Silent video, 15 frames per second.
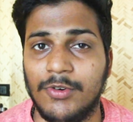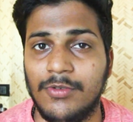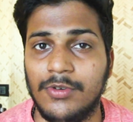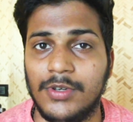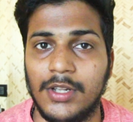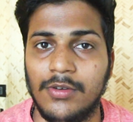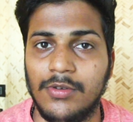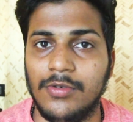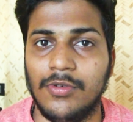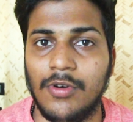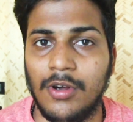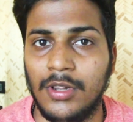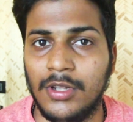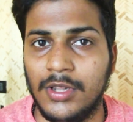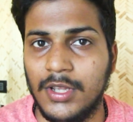going to tell you
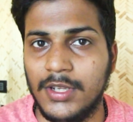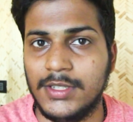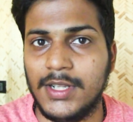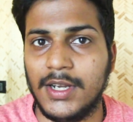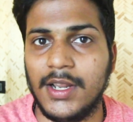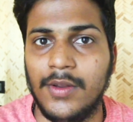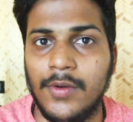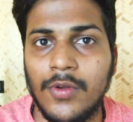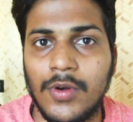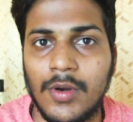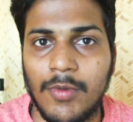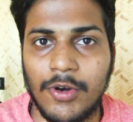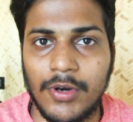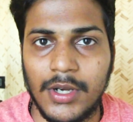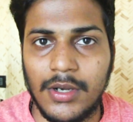all the things that I know
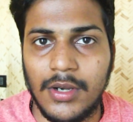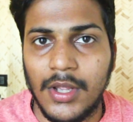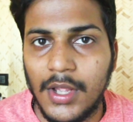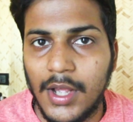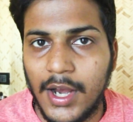about it.